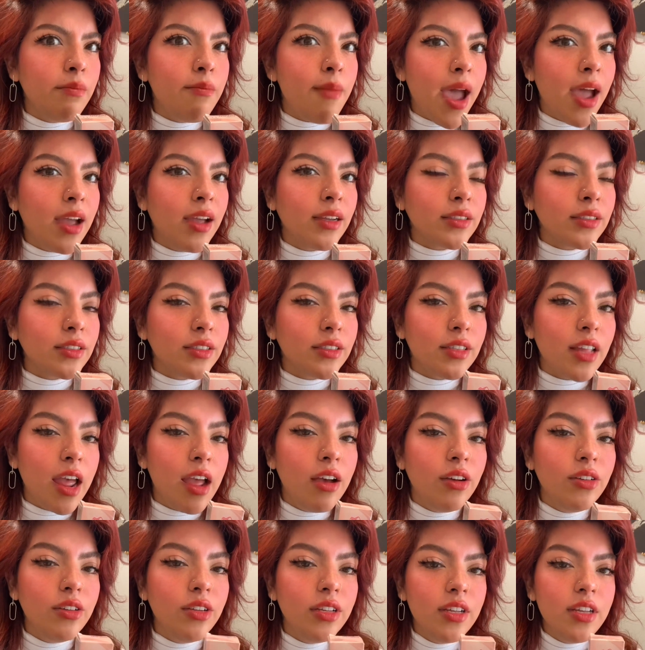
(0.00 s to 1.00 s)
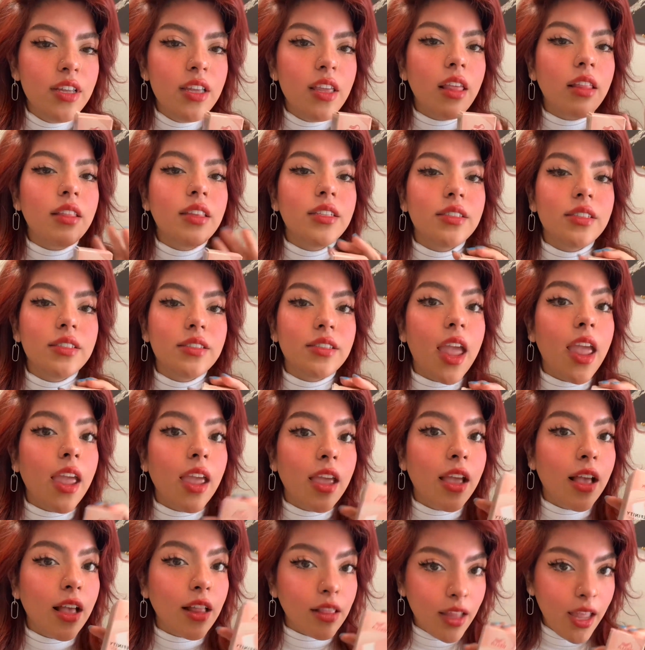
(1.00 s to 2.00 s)
max now. This is a
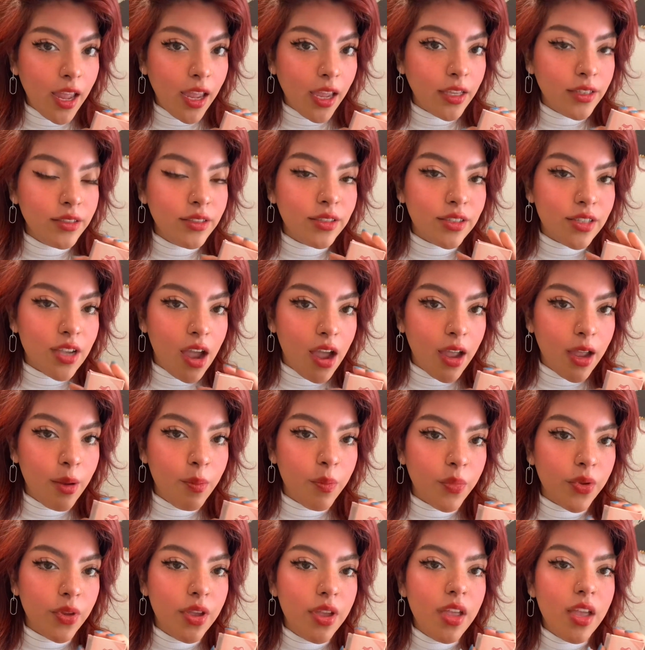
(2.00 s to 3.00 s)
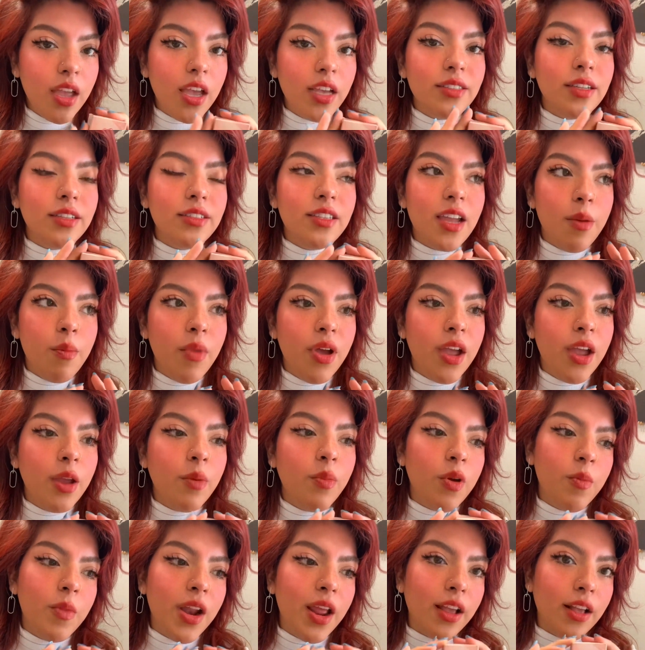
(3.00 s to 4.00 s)
glaze type. It's a
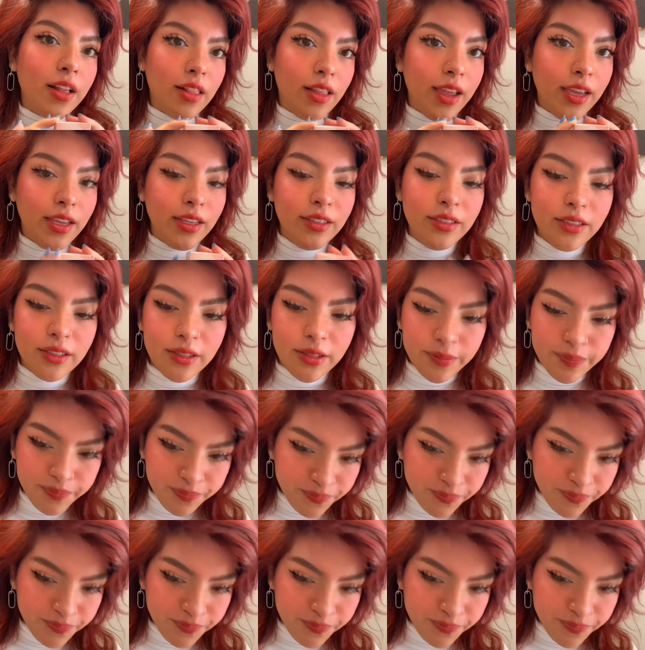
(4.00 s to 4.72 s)
demi-permanent glaze.